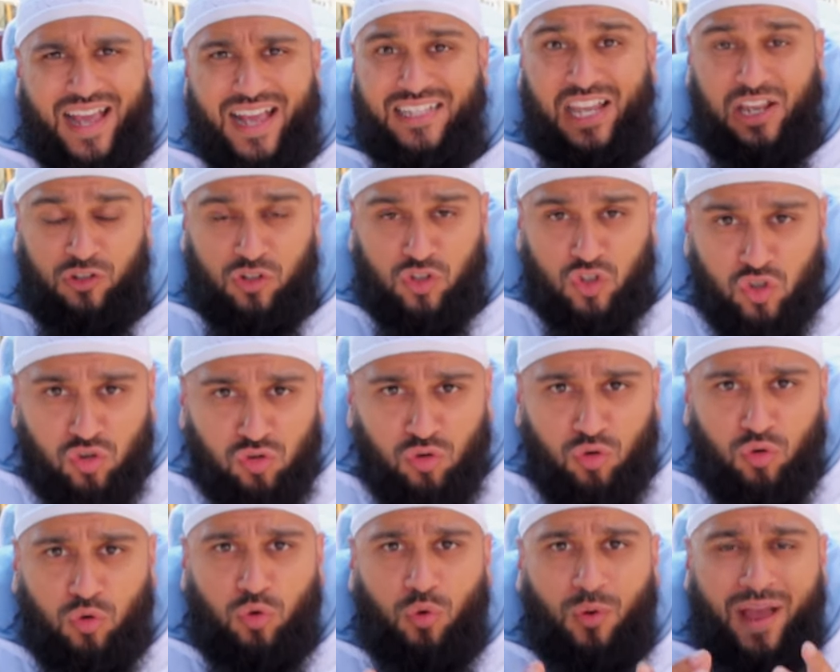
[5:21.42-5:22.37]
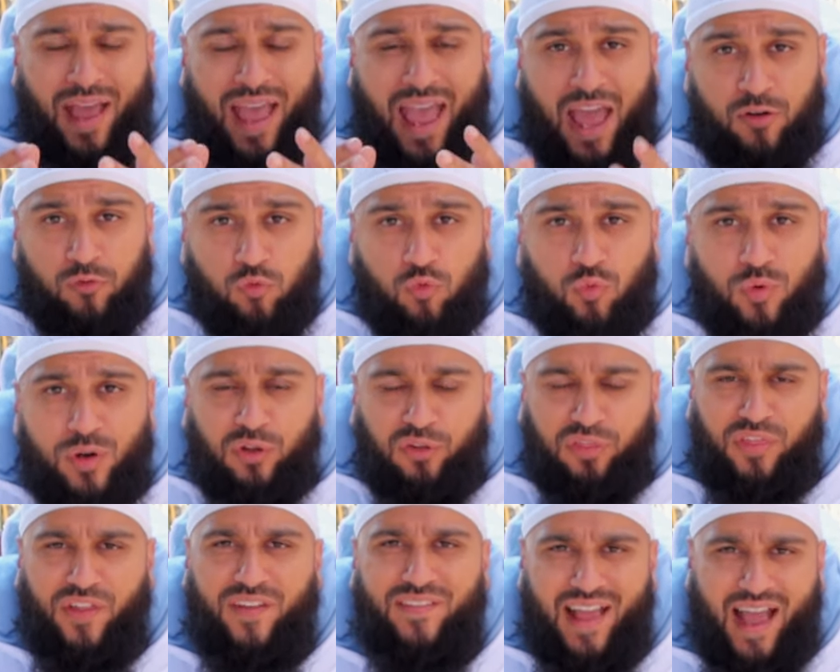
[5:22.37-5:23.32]
is a true and real
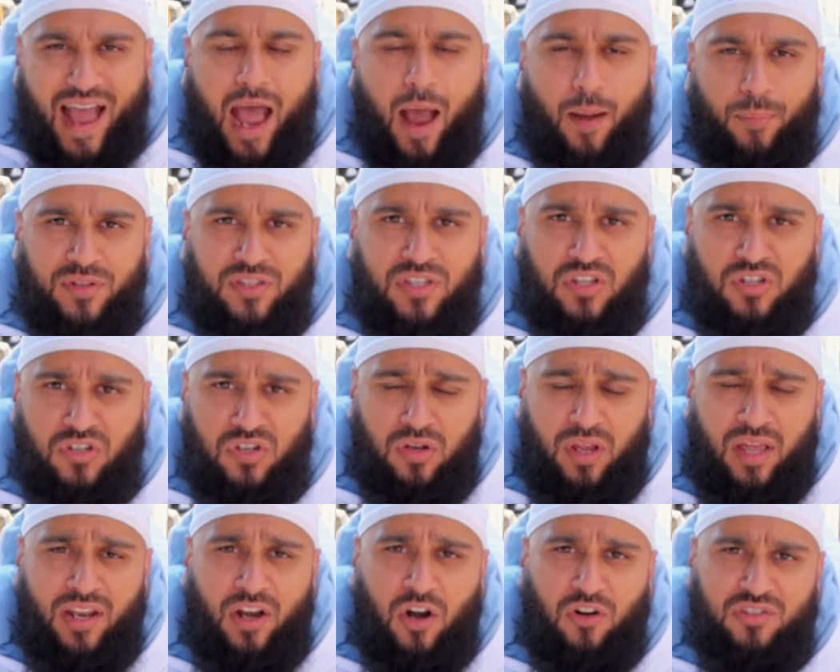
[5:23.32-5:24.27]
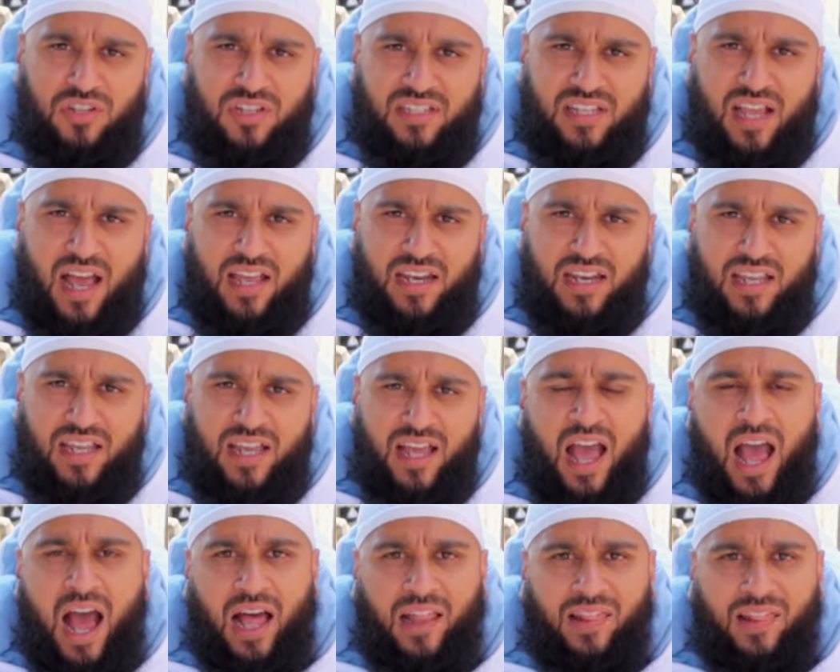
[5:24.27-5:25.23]
thing that happens in our society.
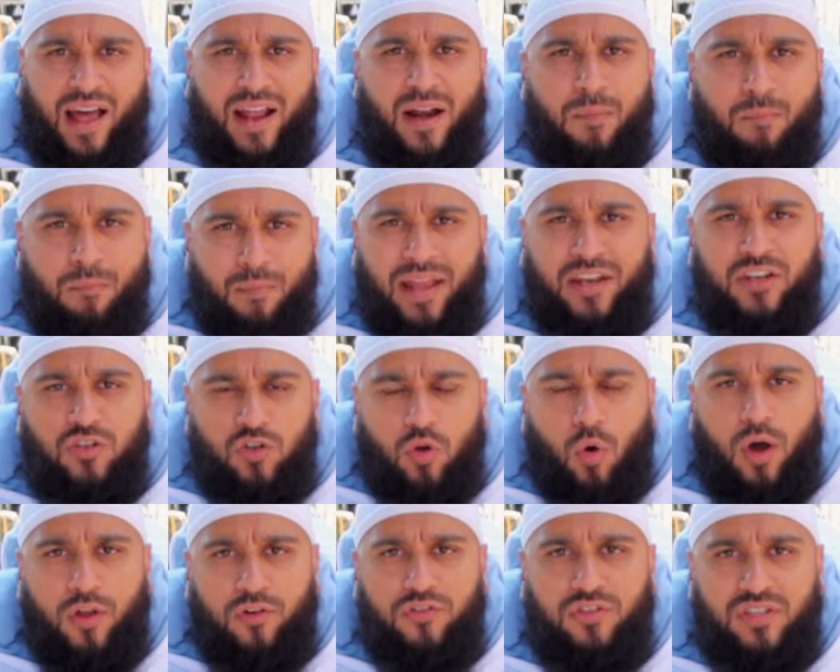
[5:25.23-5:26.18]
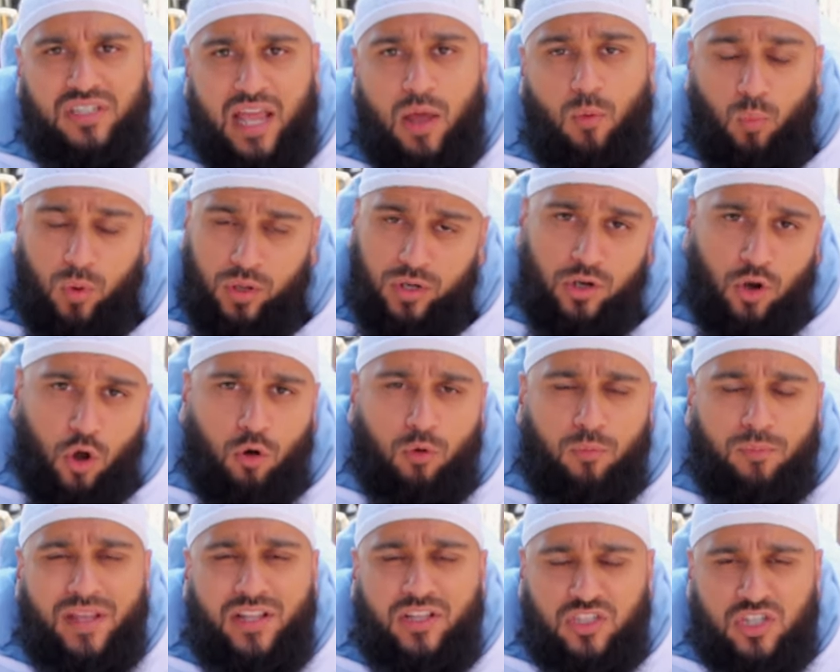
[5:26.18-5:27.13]
A lot of men don't understand what no
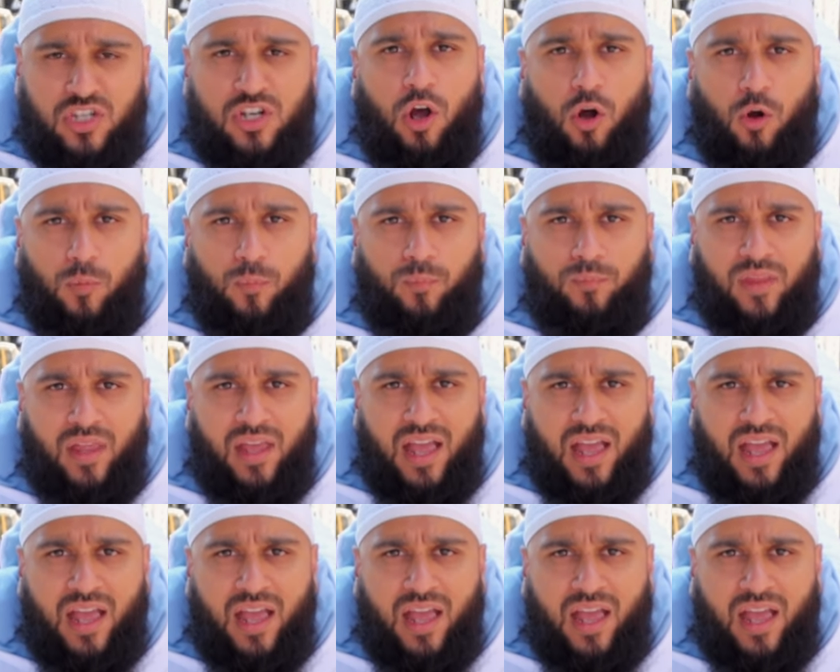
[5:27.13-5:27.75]
means no.